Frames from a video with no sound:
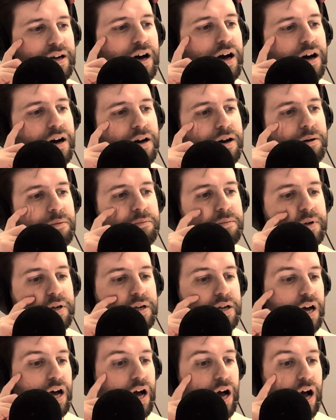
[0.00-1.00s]

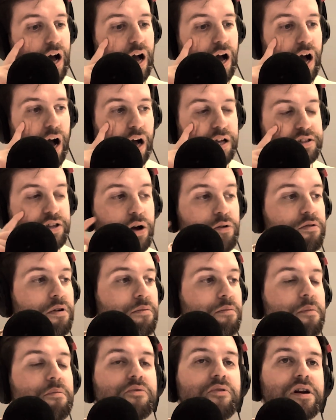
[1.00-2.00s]
I don't
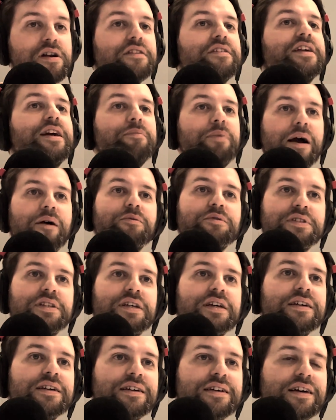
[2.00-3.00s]
remember anything about
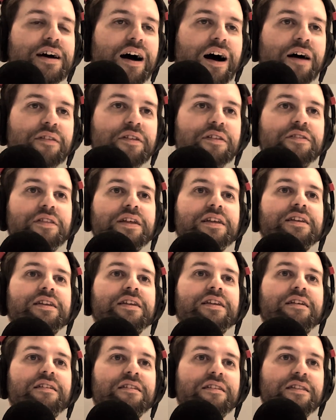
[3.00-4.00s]
it other
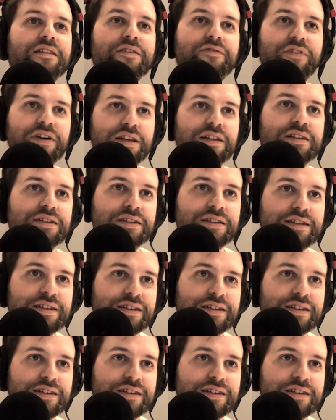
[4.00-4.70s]
than the villain.